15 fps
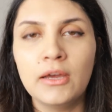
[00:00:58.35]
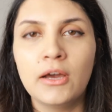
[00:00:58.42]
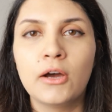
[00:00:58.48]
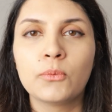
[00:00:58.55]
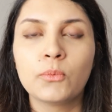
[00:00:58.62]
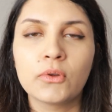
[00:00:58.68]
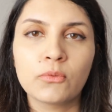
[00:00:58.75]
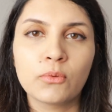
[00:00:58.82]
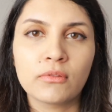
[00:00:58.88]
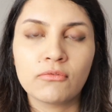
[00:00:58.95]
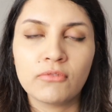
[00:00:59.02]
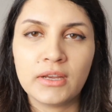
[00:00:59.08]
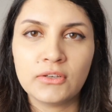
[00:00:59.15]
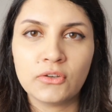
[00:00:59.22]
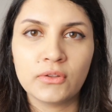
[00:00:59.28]
on what was
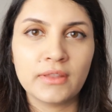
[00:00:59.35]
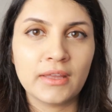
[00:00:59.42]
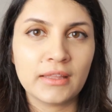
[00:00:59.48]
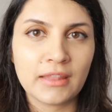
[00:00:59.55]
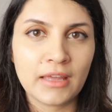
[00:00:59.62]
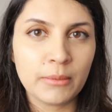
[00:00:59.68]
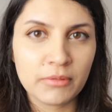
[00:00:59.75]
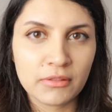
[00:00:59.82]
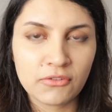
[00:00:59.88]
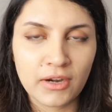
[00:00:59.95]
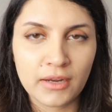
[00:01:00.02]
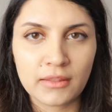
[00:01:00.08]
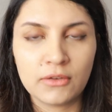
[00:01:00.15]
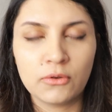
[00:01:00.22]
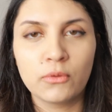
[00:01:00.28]
read on that
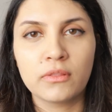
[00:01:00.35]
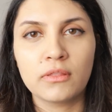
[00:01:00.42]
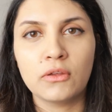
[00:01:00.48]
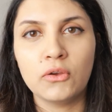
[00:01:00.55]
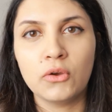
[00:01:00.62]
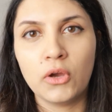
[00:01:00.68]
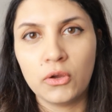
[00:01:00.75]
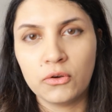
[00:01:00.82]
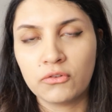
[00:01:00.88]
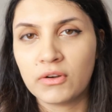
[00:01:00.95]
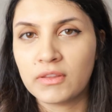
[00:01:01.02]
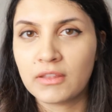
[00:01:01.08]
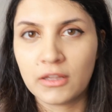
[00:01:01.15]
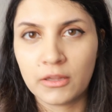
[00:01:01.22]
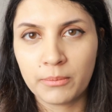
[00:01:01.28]
abstract and also your own
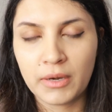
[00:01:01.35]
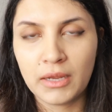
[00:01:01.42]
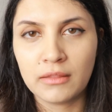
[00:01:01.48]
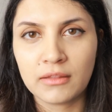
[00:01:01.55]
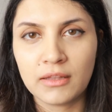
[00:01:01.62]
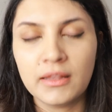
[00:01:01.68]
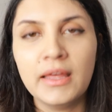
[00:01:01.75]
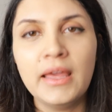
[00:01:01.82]
critical appraisal.